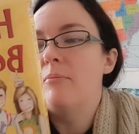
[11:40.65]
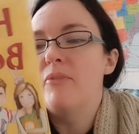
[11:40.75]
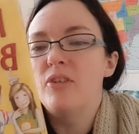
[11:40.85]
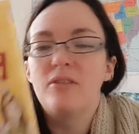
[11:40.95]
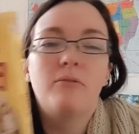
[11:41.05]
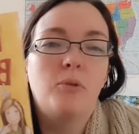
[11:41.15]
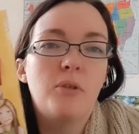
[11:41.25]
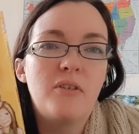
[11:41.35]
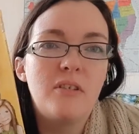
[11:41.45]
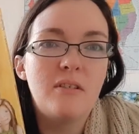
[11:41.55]
This, of
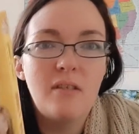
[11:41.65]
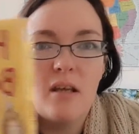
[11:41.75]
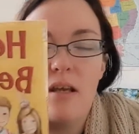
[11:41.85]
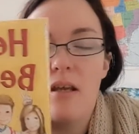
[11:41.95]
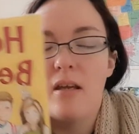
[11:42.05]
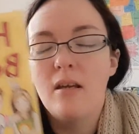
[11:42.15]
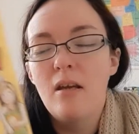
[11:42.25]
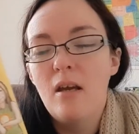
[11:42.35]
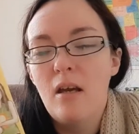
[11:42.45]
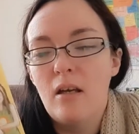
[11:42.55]
course, is a
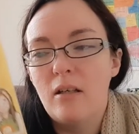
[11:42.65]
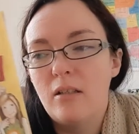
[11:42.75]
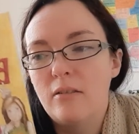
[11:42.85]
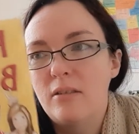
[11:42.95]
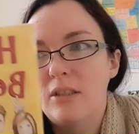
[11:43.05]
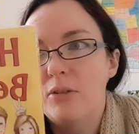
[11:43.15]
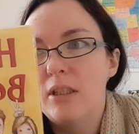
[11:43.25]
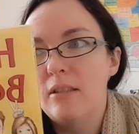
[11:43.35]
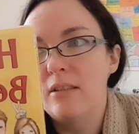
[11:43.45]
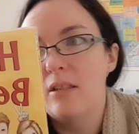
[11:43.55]
series